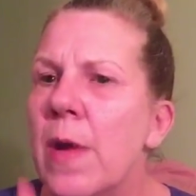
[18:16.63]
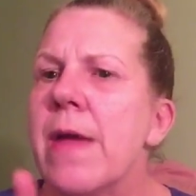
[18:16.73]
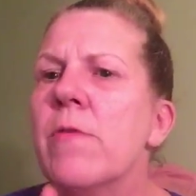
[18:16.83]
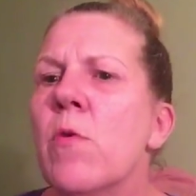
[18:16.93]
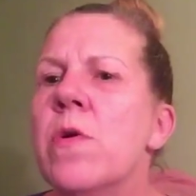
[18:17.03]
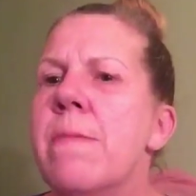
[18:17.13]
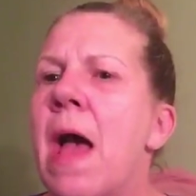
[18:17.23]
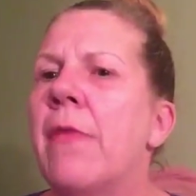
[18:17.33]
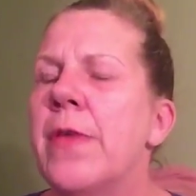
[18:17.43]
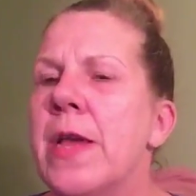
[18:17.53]
way of going
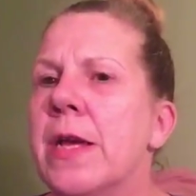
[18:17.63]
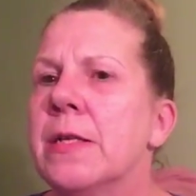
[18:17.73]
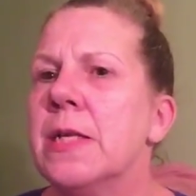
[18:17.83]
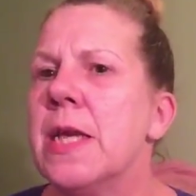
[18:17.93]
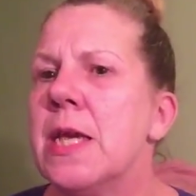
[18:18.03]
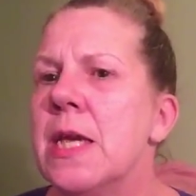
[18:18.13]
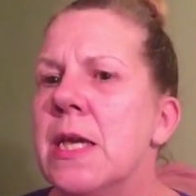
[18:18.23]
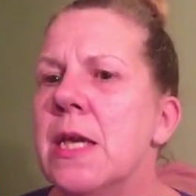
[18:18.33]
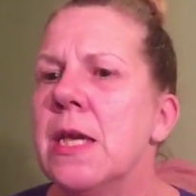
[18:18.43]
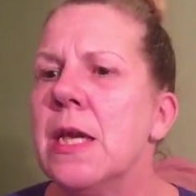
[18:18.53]
about things,
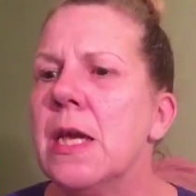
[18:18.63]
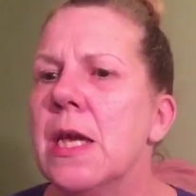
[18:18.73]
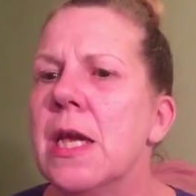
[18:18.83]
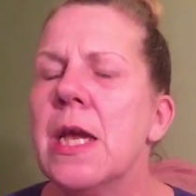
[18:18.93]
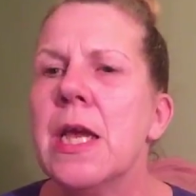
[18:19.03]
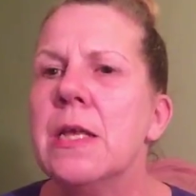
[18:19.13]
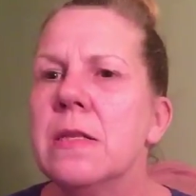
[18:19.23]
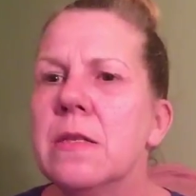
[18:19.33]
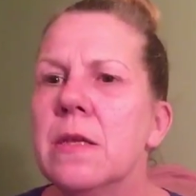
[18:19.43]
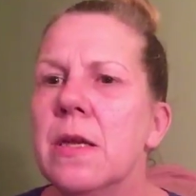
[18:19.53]
he's
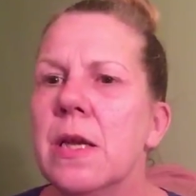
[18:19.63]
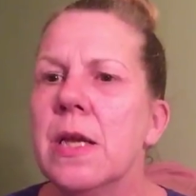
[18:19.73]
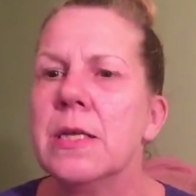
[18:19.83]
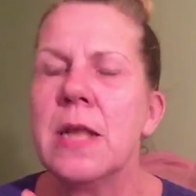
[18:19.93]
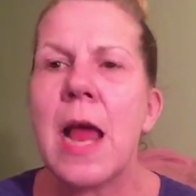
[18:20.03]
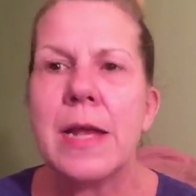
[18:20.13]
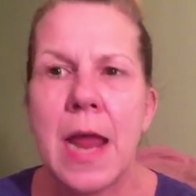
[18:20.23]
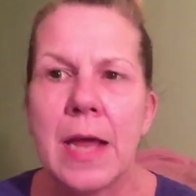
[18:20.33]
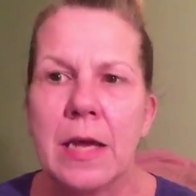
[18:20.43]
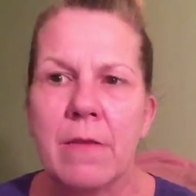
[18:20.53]
not
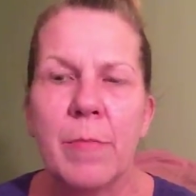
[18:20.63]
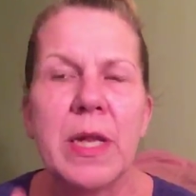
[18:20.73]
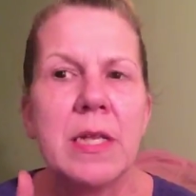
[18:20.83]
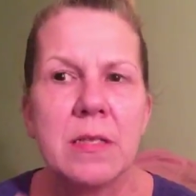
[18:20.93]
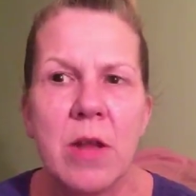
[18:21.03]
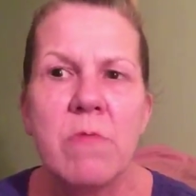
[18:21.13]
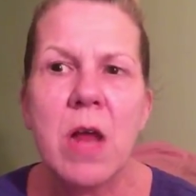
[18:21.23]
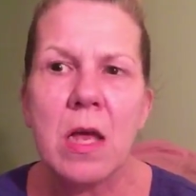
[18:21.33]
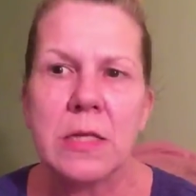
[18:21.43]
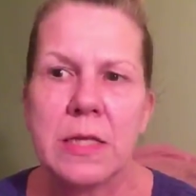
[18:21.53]
negative, but he's no
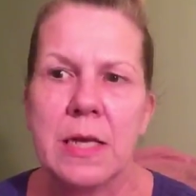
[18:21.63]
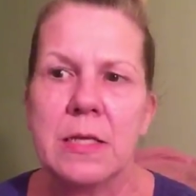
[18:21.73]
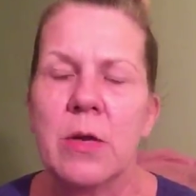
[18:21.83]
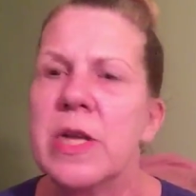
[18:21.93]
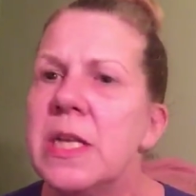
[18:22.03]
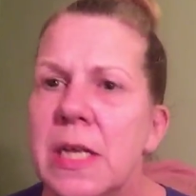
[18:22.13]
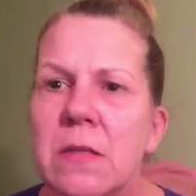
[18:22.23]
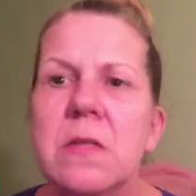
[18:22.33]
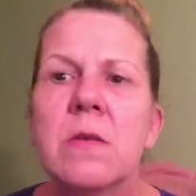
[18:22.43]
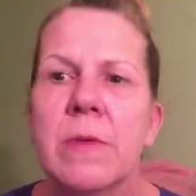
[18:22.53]
nonsense. So he
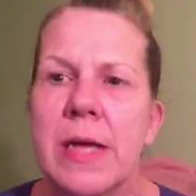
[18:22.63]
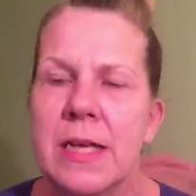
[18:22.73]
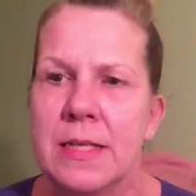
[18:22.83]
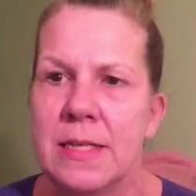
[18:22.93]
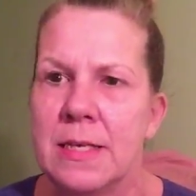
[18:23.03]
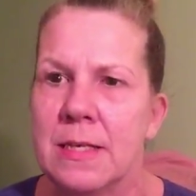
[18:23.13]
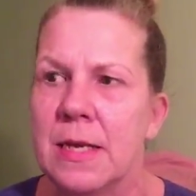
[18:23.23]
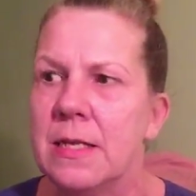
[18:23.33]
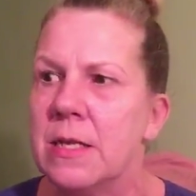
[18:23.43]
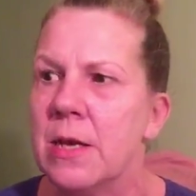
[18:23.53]
tells it the way he sees
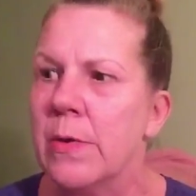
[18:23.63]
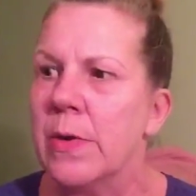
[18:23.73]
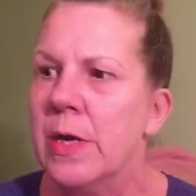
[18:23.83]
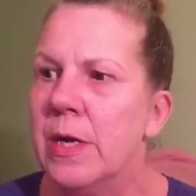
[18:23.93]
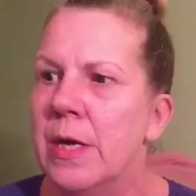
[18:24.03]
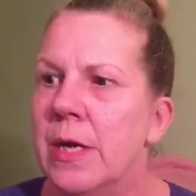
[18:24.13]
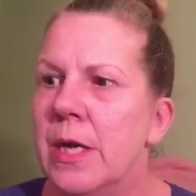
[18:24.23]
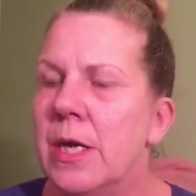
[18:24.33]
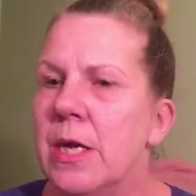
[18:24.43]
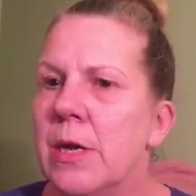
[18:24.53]
it. So,
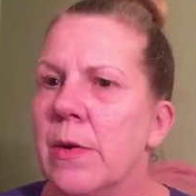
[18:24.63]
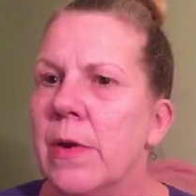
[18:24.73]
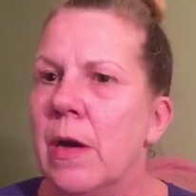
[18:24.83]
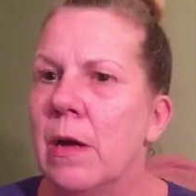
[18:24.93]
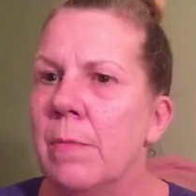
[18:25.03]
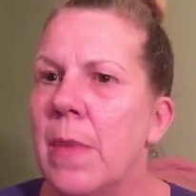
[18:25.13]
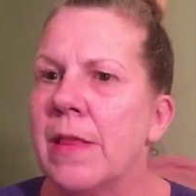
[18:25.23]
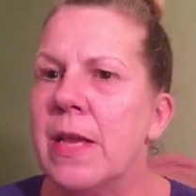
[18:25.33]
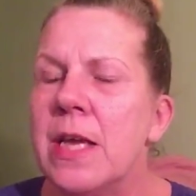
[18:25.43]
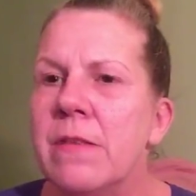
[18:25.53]
you know,
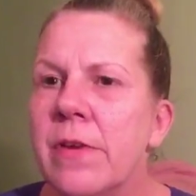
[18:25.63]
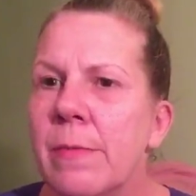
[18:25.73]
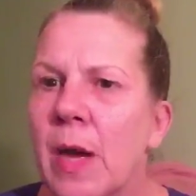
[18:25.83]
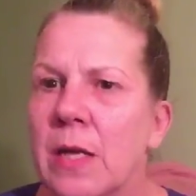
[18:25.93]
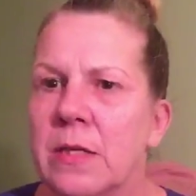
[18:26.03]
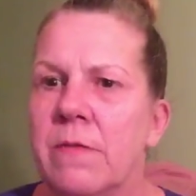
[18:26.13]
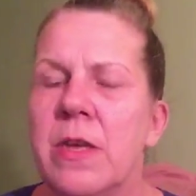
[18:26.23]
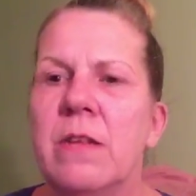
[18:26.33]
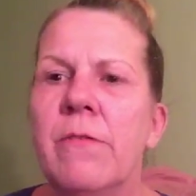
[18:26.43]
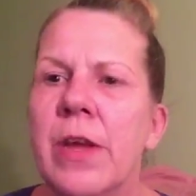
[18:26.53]
I think he's very
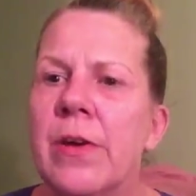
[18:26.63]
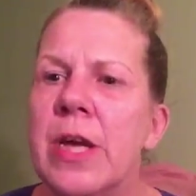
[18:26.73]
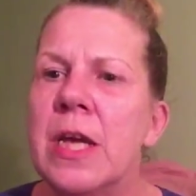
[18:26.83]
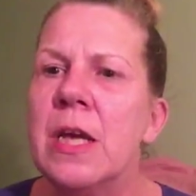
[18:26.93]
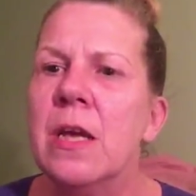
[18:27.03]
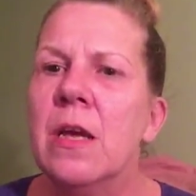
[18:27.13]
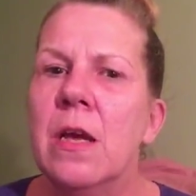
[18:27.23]
positive. He's very,